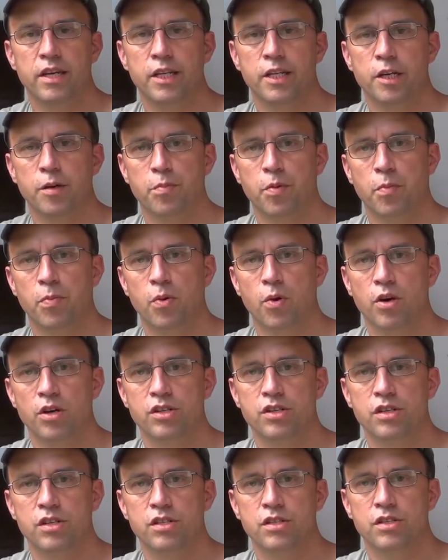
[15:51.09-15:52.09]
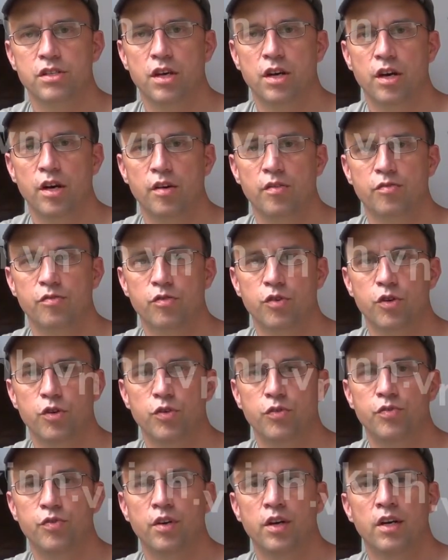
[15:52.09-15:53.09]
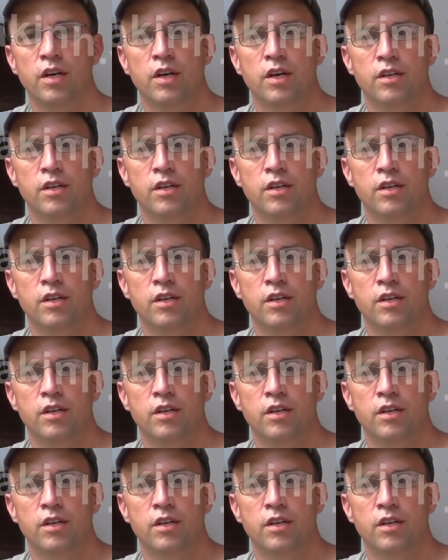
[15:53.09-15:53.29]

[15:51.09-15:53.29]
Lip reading: and your proportions of roof